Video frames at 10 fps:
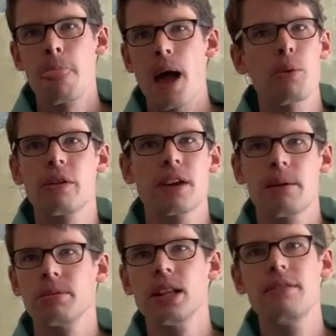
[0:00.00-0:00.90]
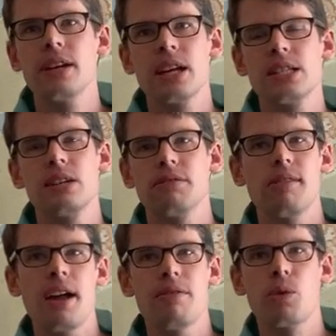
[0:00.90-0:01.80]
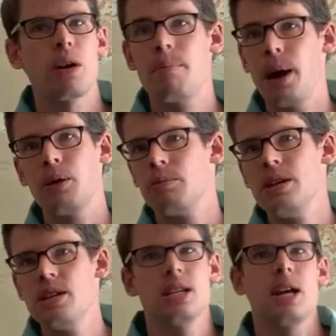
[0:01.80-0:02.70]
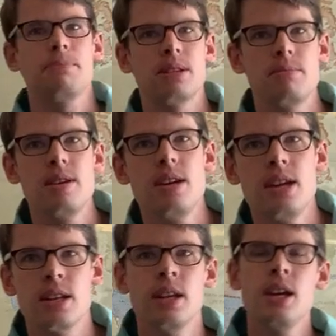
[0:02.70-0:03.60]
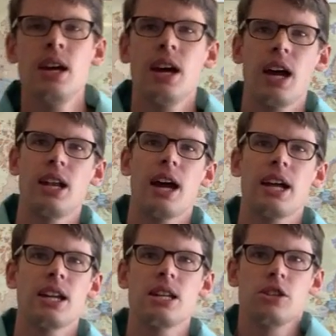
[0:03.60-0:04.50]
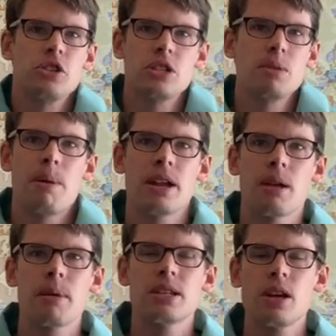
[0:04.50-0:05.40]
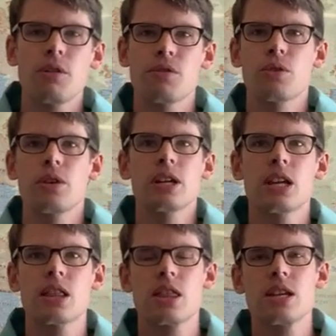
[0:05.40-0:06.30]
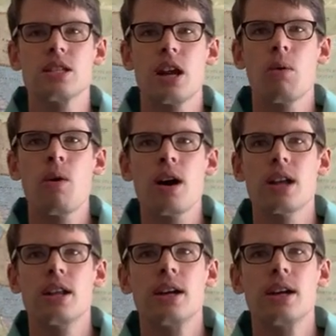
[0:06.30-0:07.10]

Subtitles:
I would have kept living as if life were about me and up to me, and I just depend on myself in order to get the things that I want.